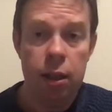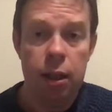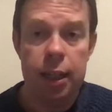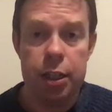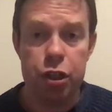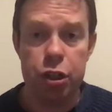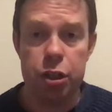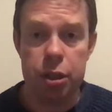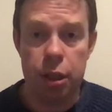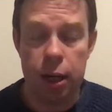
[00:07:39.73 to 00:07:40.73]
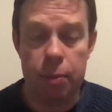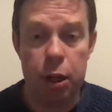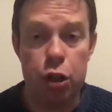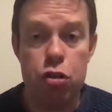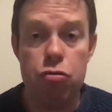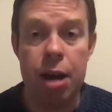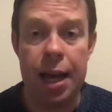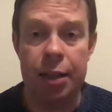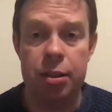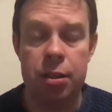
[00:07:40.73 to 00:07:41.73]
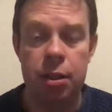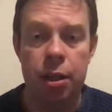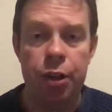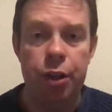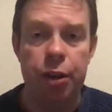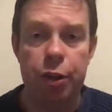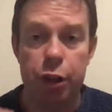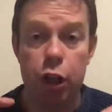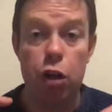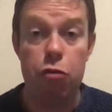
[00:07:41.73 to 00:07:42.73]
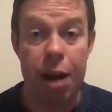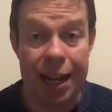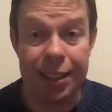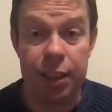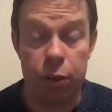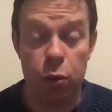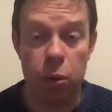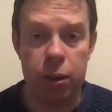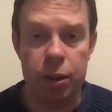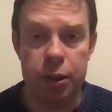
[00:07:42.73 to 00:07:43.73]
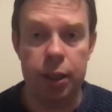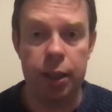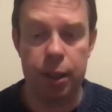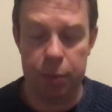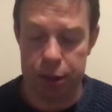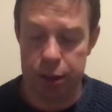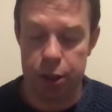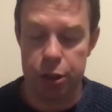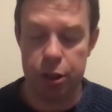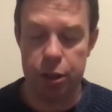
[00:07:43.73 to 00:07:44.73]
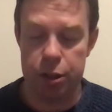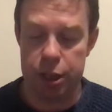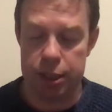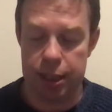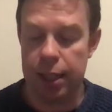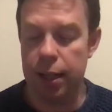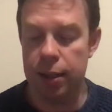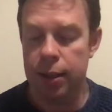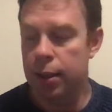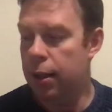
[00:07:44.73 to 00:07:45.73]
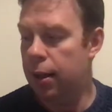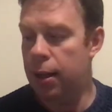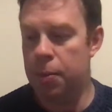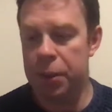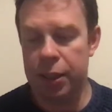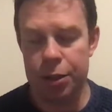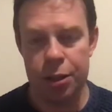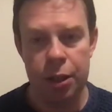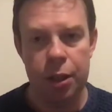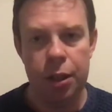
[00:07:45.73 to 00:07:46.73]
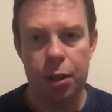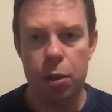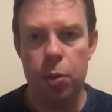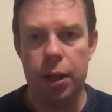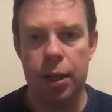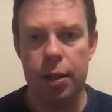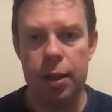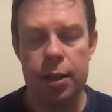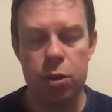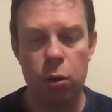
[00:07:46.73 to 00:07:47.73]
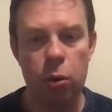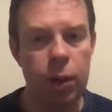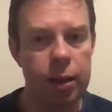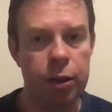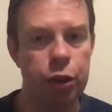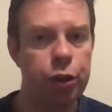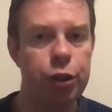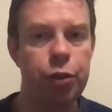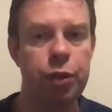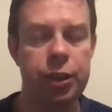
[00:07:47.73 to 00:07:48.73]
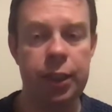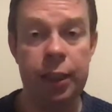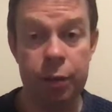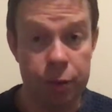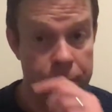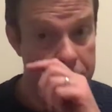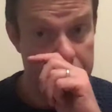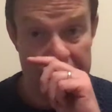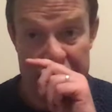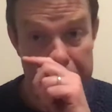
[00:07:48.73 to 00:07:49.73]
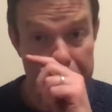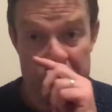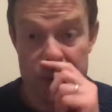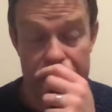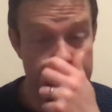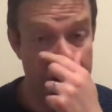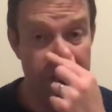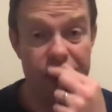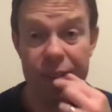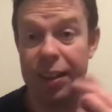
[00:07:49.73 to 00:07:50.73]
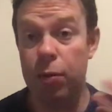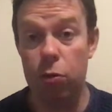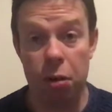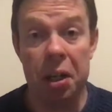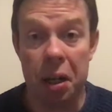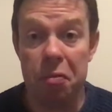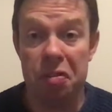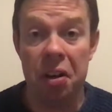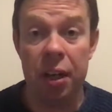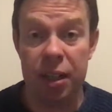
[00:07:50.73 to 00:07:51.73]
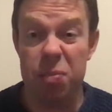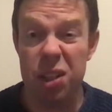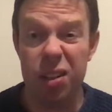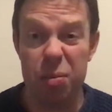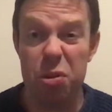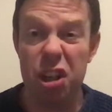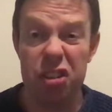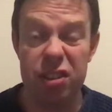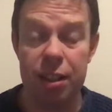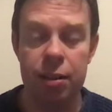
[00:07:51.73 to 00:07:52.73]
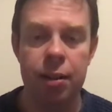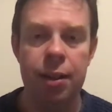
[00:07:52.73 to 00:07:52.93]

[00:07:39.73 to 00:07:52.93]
let's just um, address uh, the corrective words that are coming to the churches here. Uh, because, you know, it, it's all well and good to receive encouragement and comfort and think, right, I'm fine, I'm done, I'm dusted.